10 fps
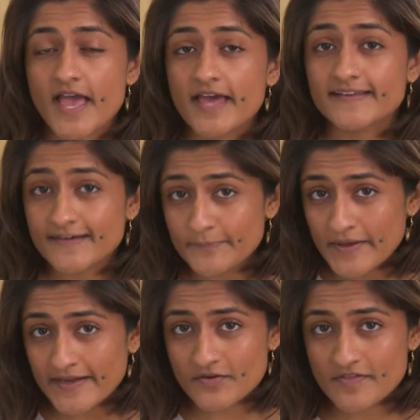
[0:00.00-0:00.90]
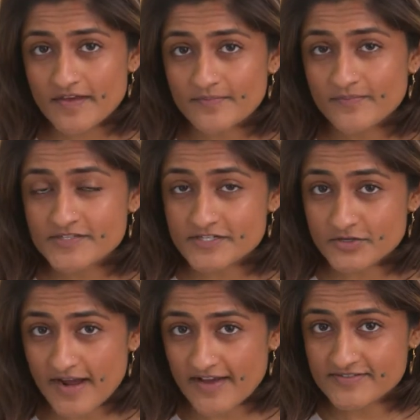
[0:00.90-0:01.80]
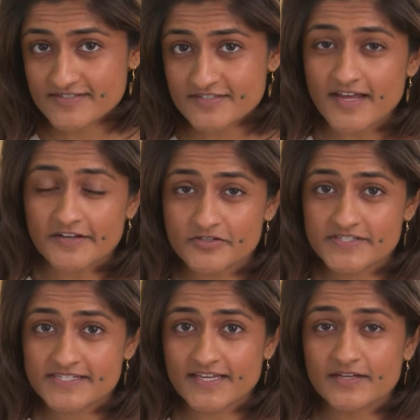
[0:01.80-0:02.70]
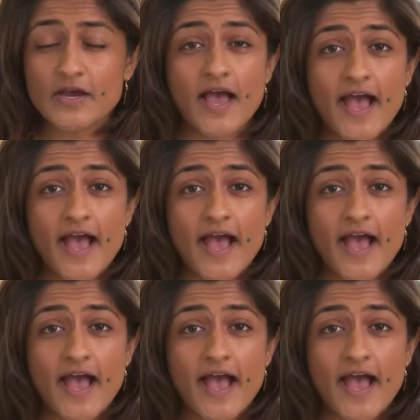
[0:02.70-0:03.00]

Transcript: and compare them to graphs to understand